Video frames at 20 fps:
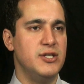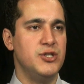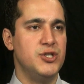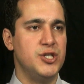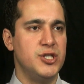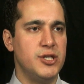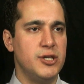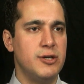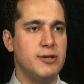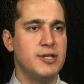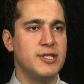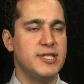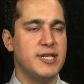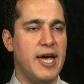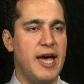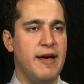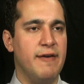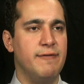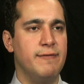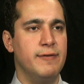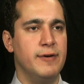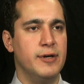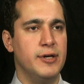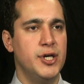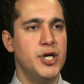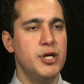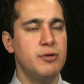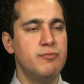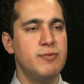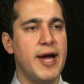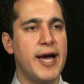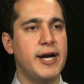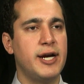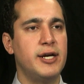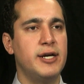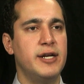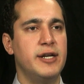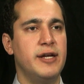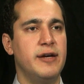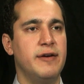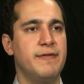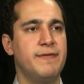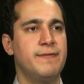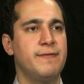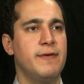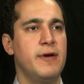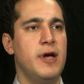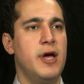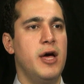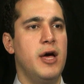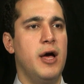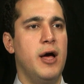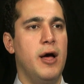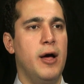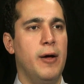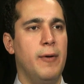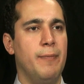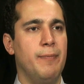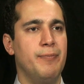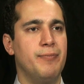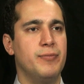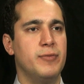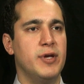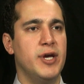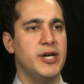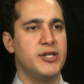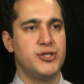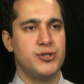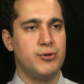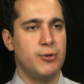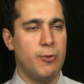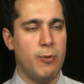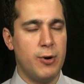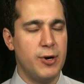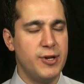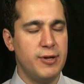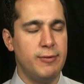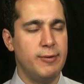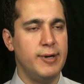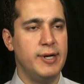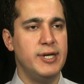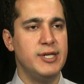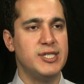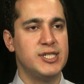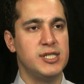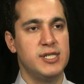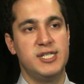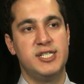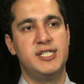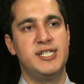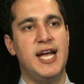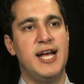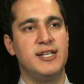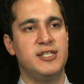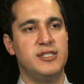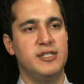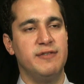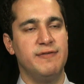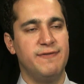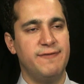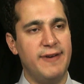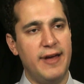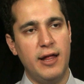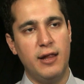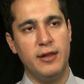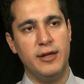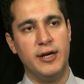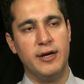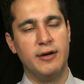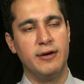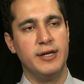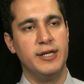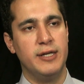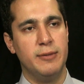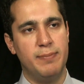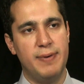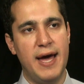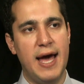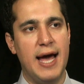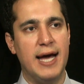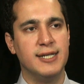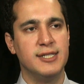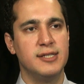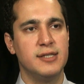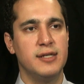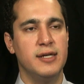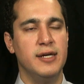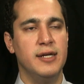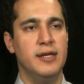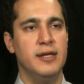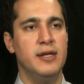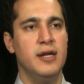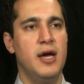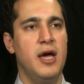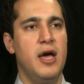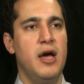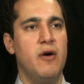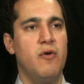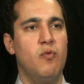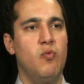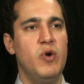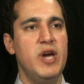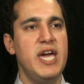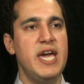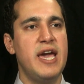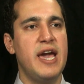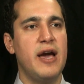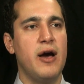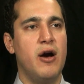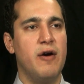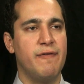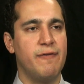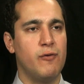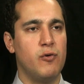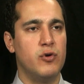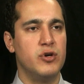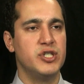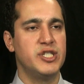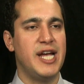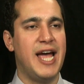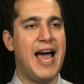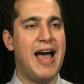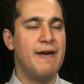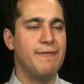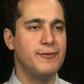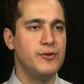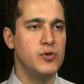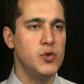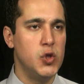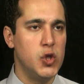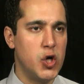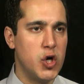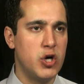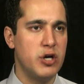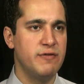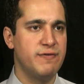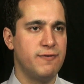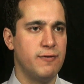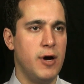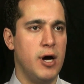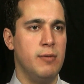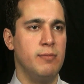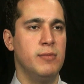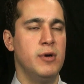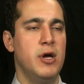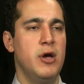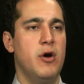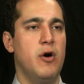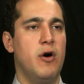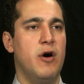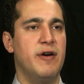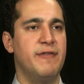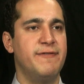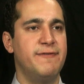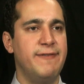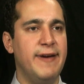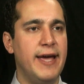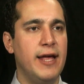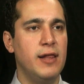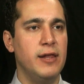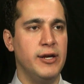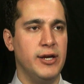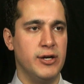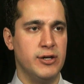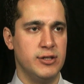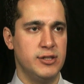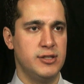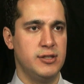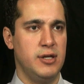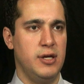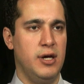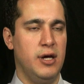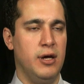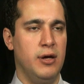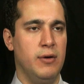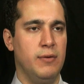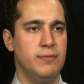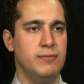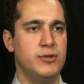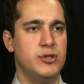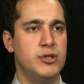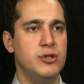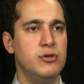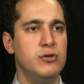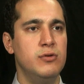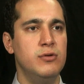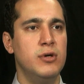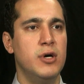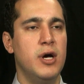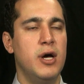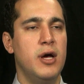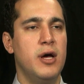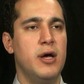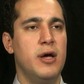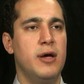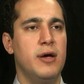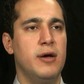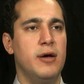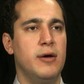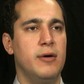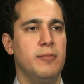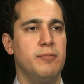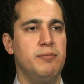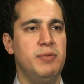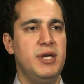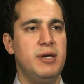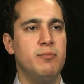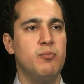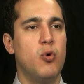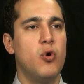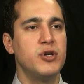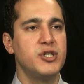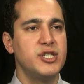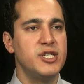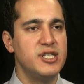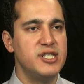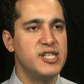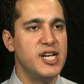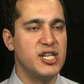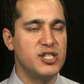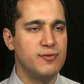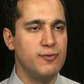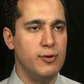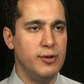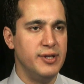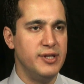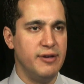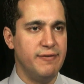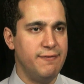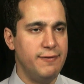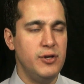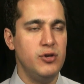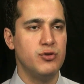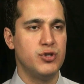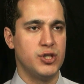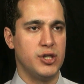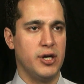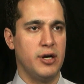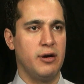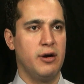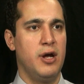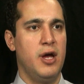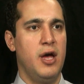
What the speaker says: engineers have a good record of extraordinary success and failure in the past. And we, of course, have to learn from our failures to be more successful in the future.